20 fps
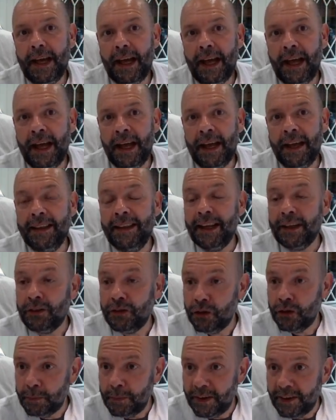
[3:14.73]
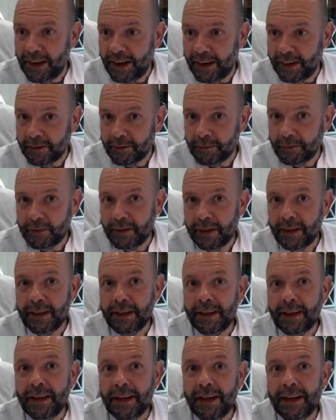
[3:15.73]
and that should be there.
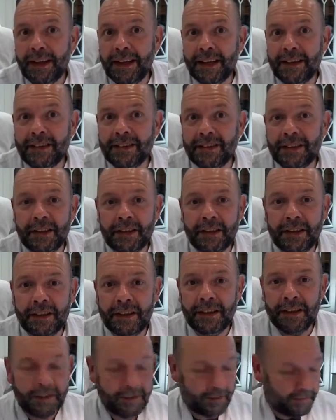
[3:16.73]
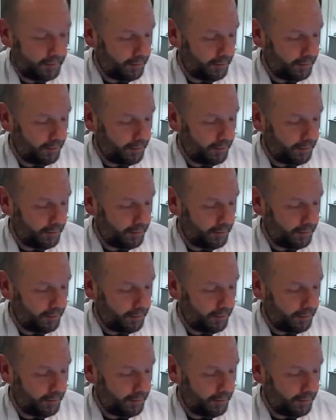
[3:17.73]
That's the